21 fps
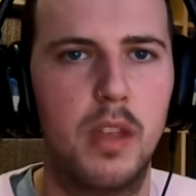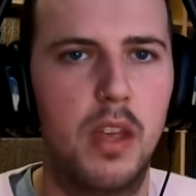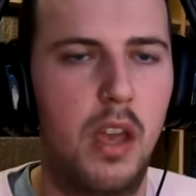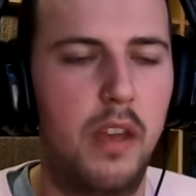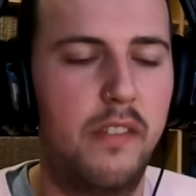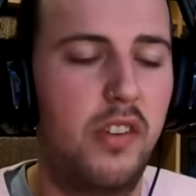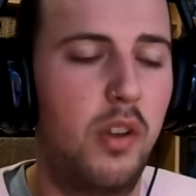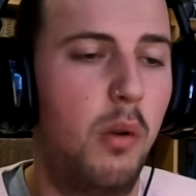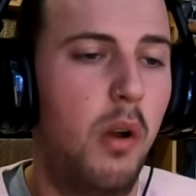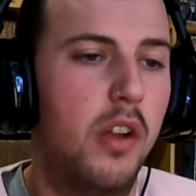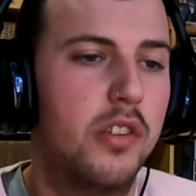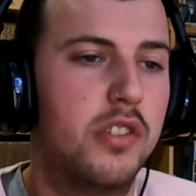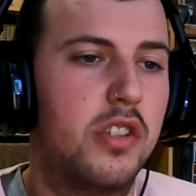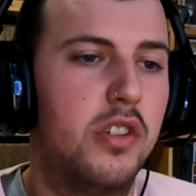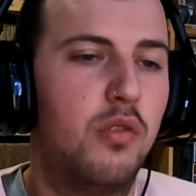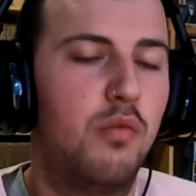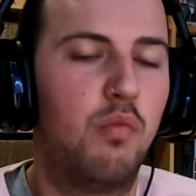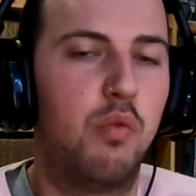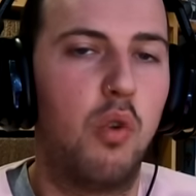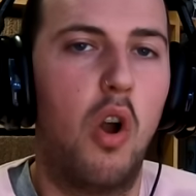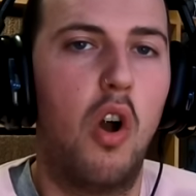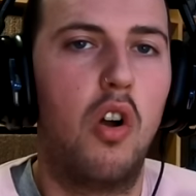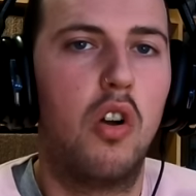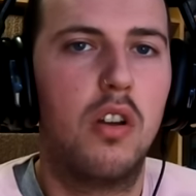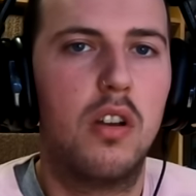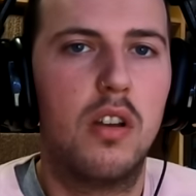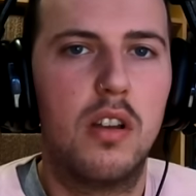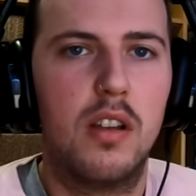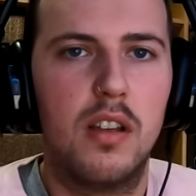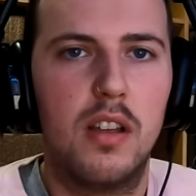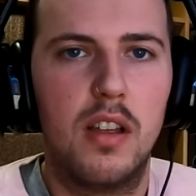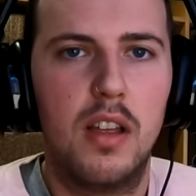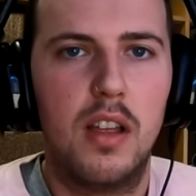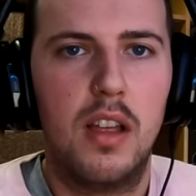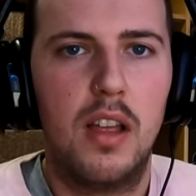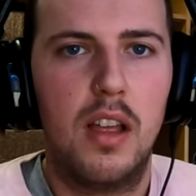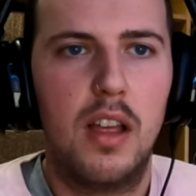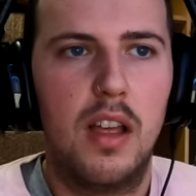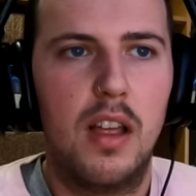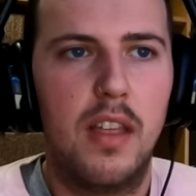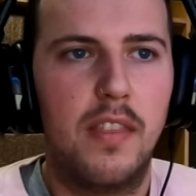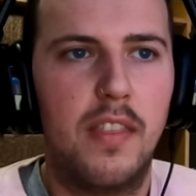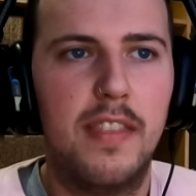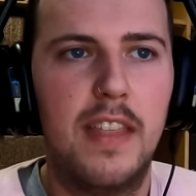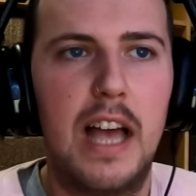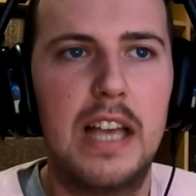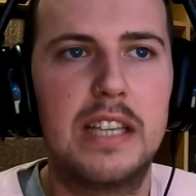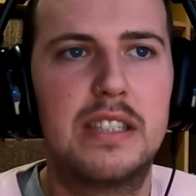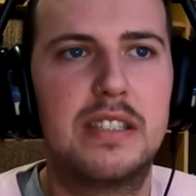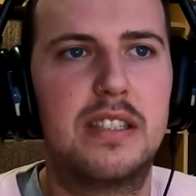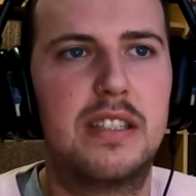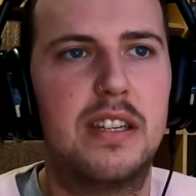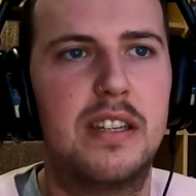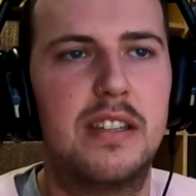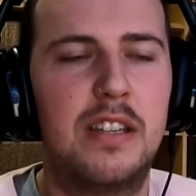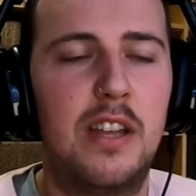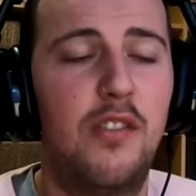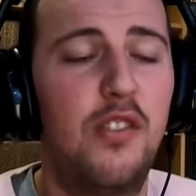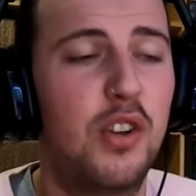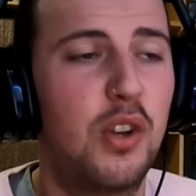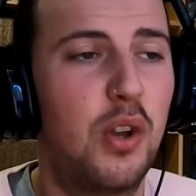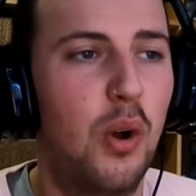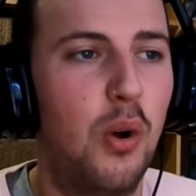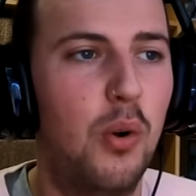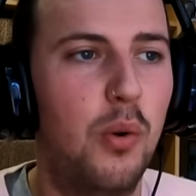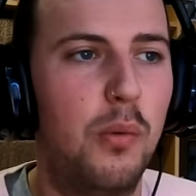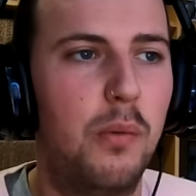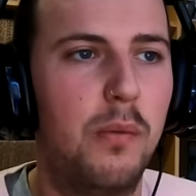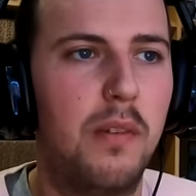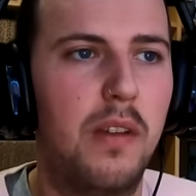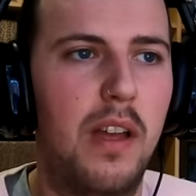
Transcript: If you answer wrong, then that's difficult.